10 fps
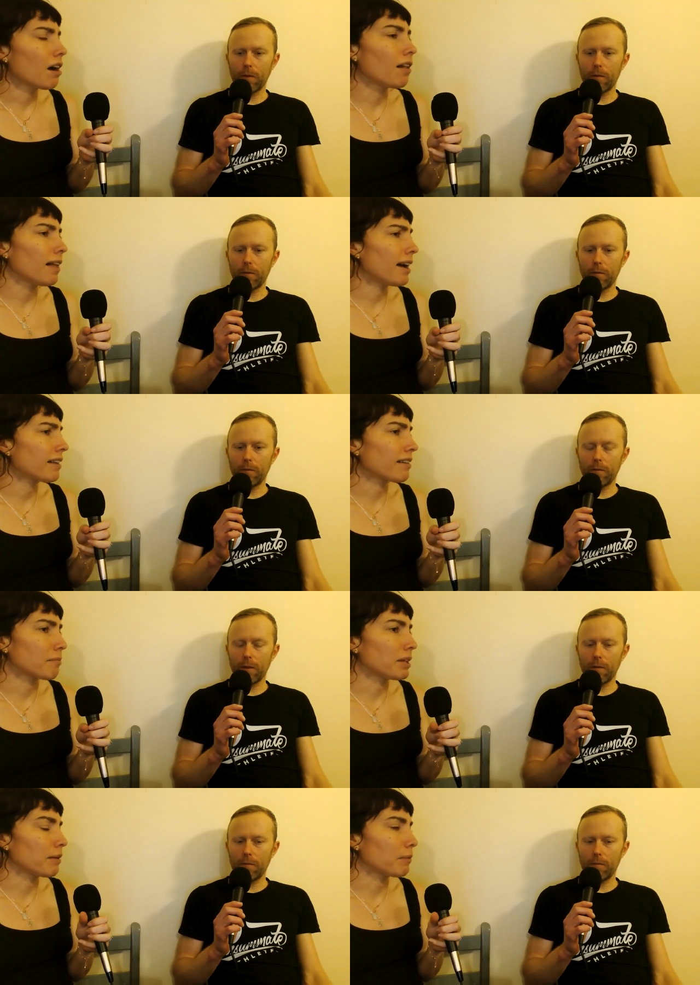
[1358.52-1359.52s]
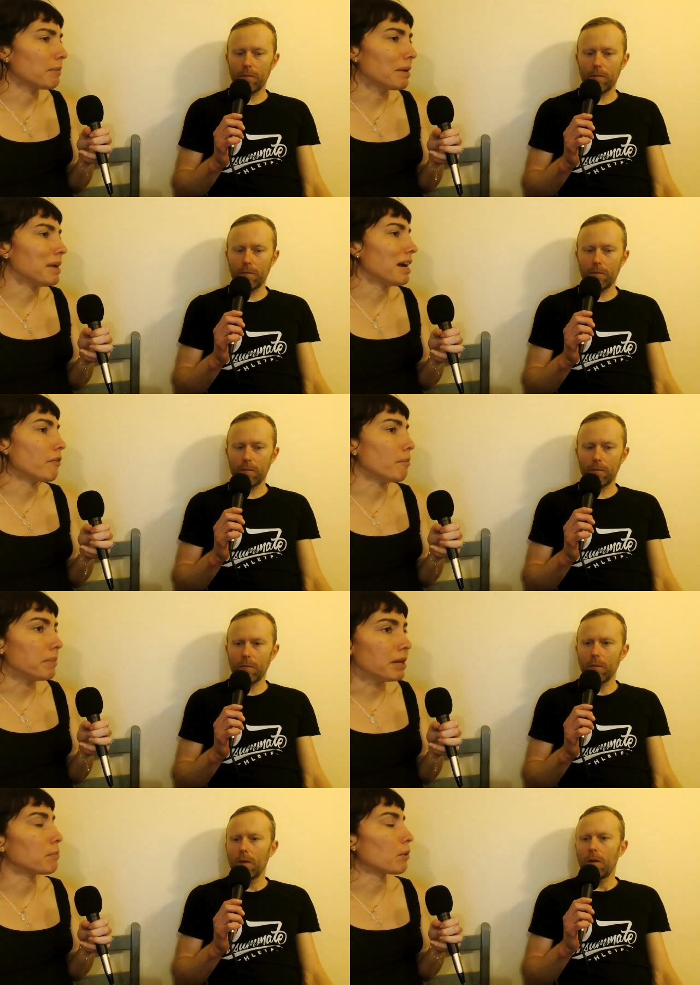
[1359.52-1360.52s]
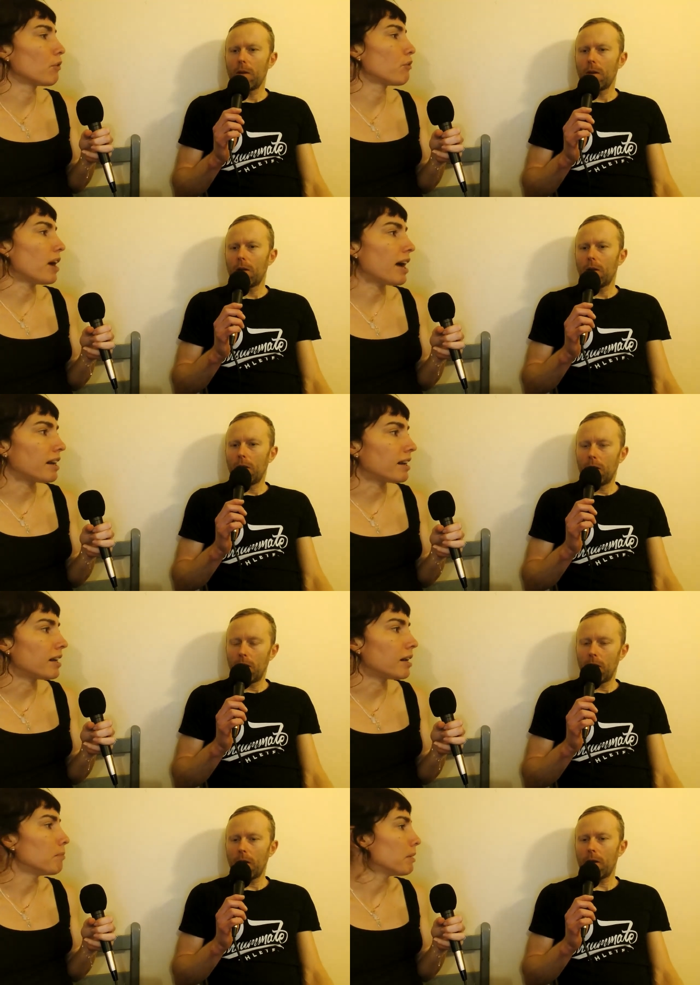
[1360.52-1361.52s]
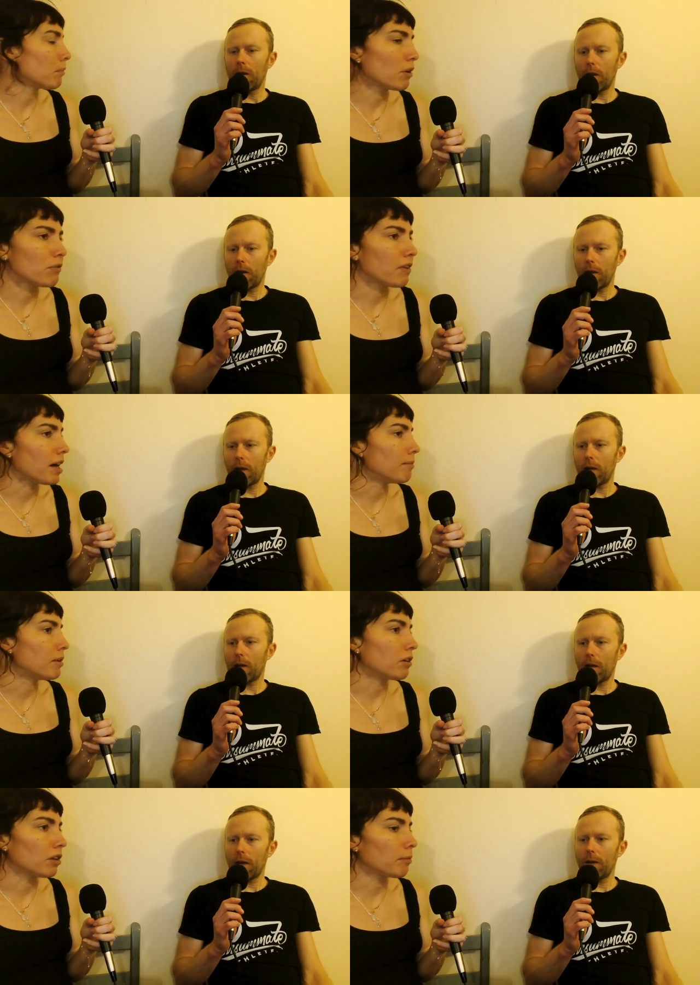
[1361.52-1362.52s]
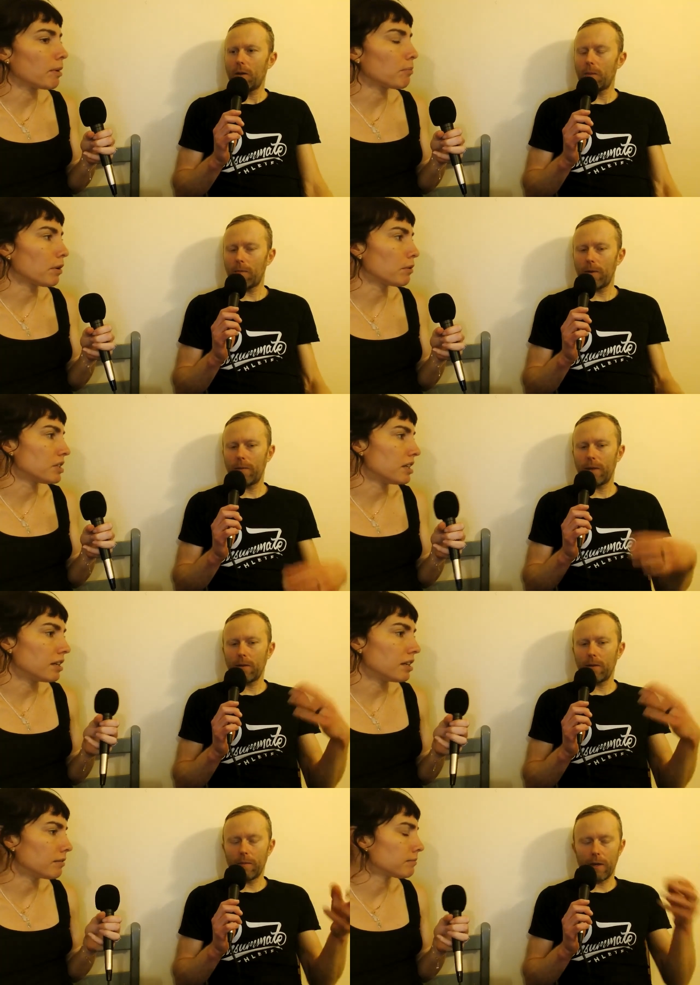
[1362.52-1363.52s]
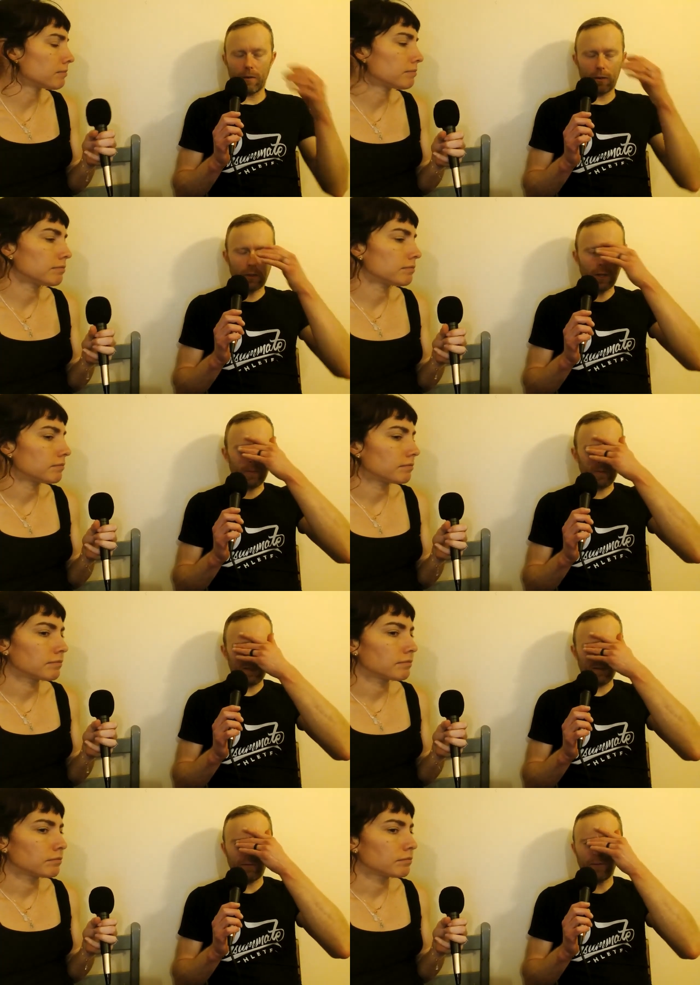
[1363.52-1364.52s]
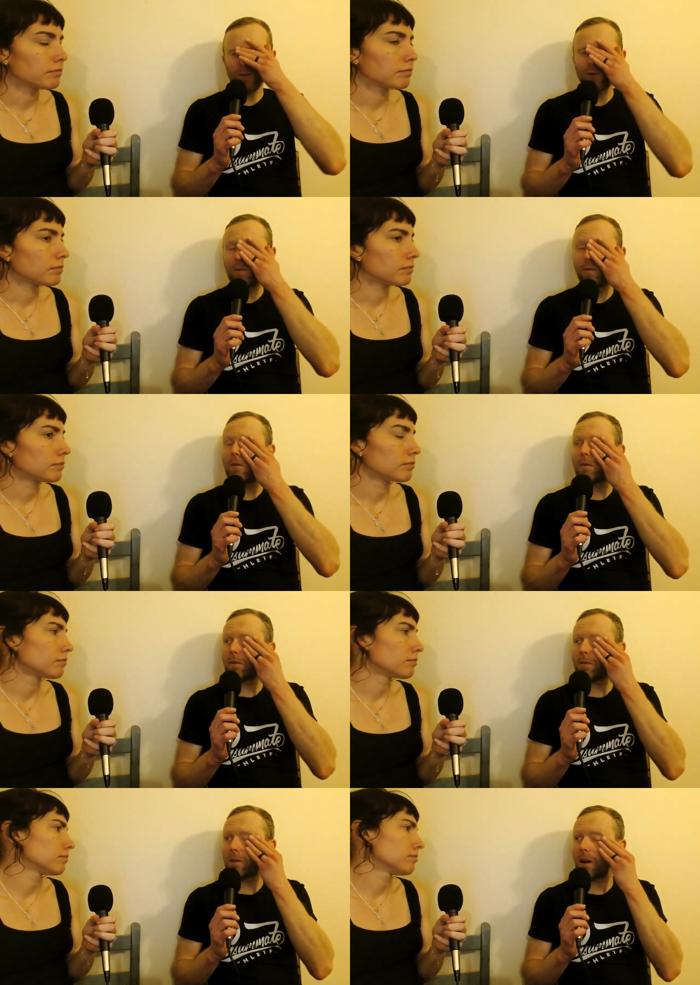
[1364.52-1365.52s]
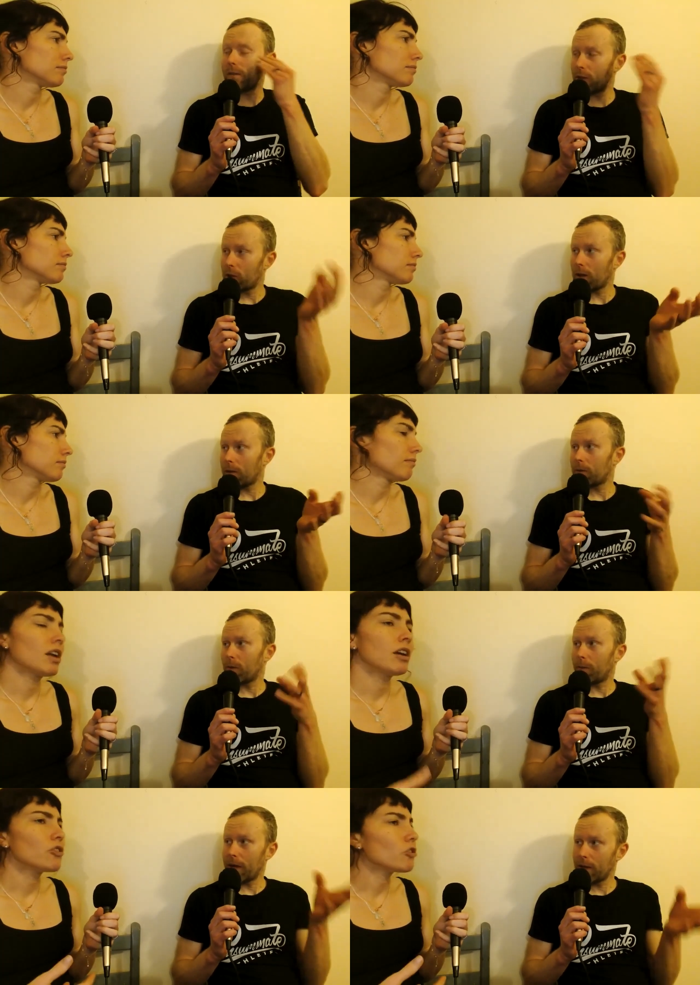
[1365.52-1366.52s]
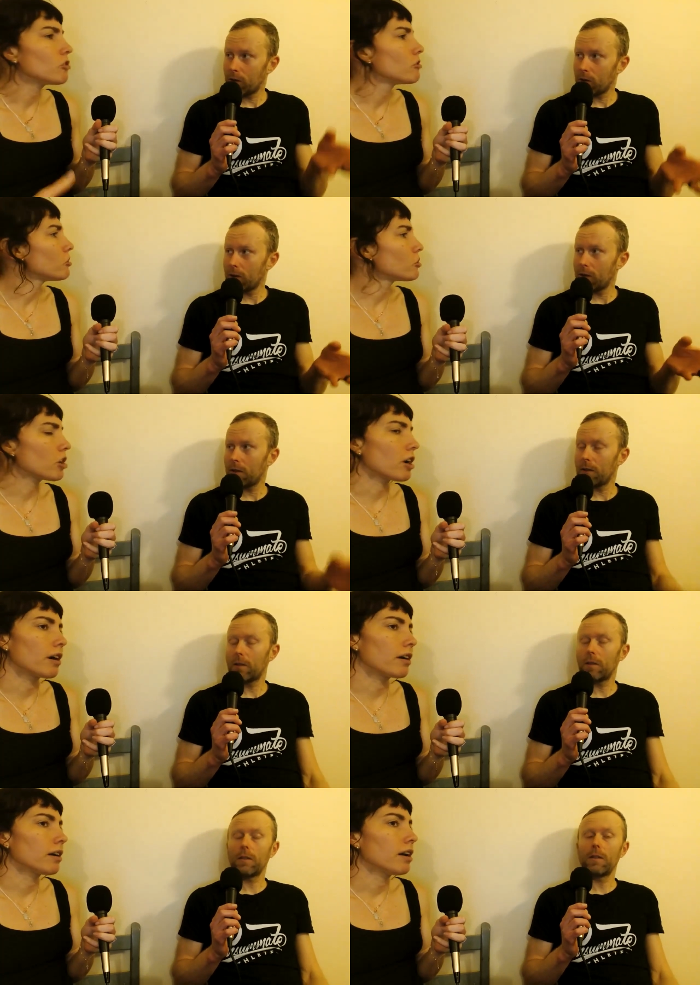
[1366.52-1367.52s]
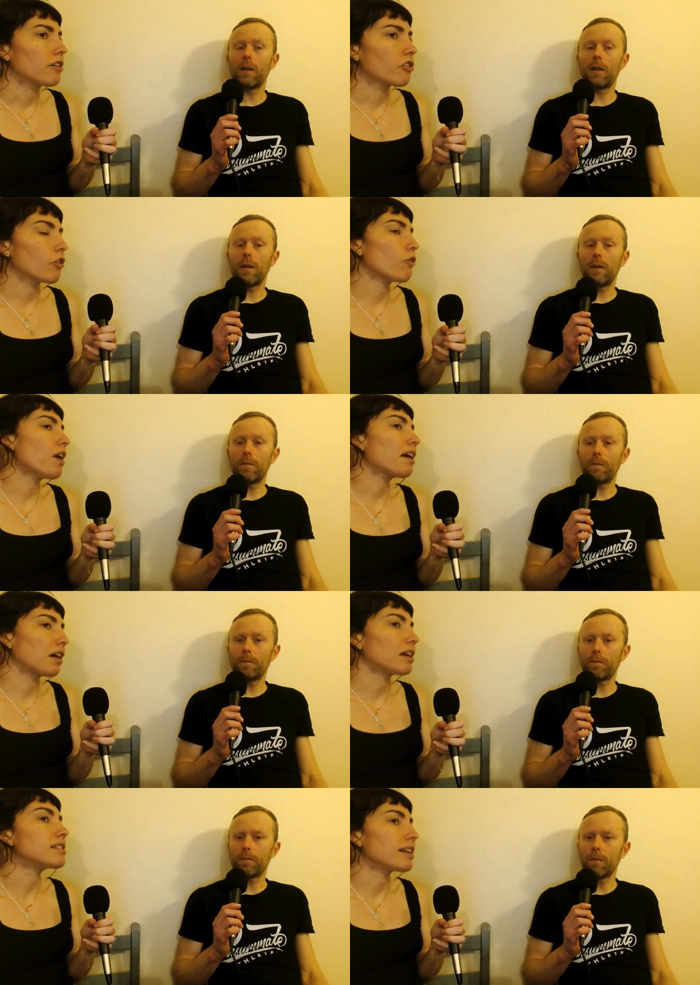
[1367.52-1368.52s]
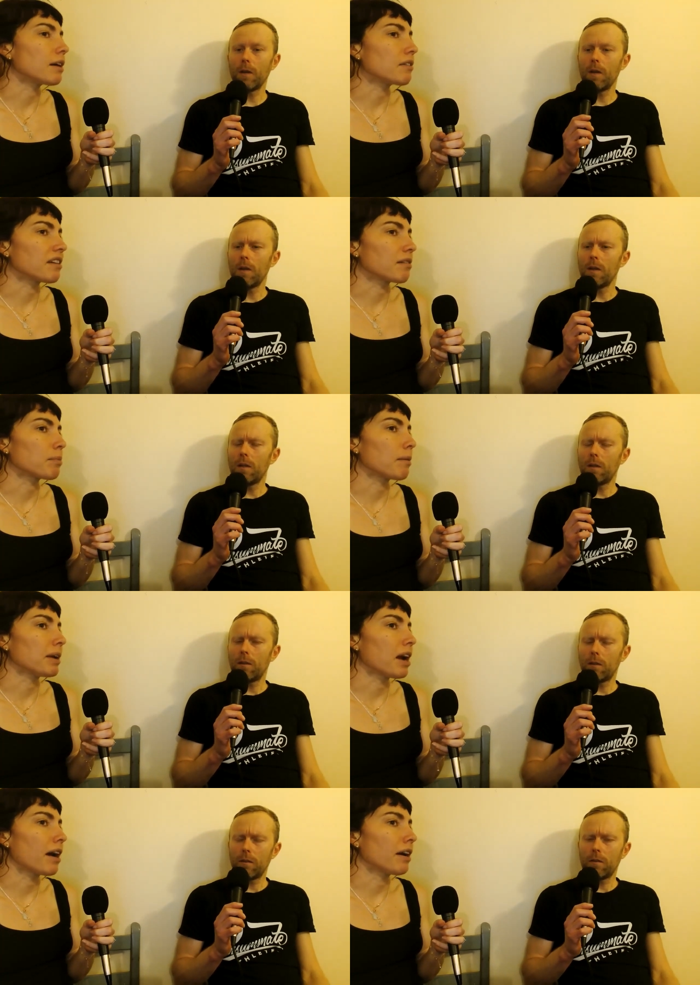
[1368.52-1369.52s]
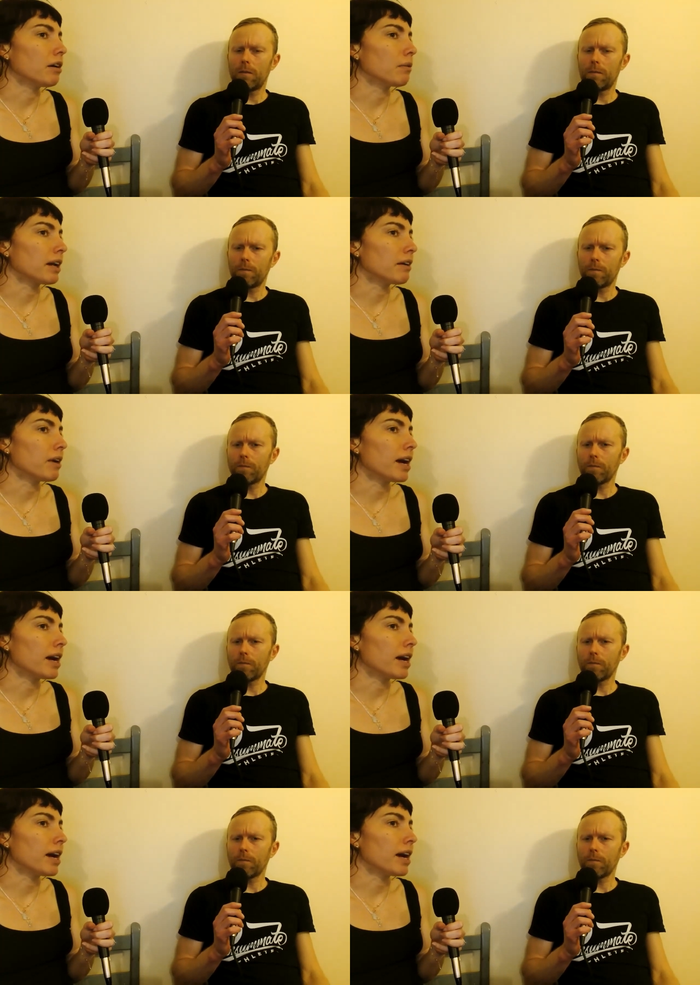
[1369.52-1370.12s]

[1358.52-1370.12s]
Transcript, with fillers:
Speaker 1: I'll add something that would maybe have a bit more fat in it, a bit more fiber, a little and bit of may, protein. It might have stopped
Speaker 2: at a few coffee shops for pastries. Sure. So the um,
Speaker 1: fat content I would say is probably higher when I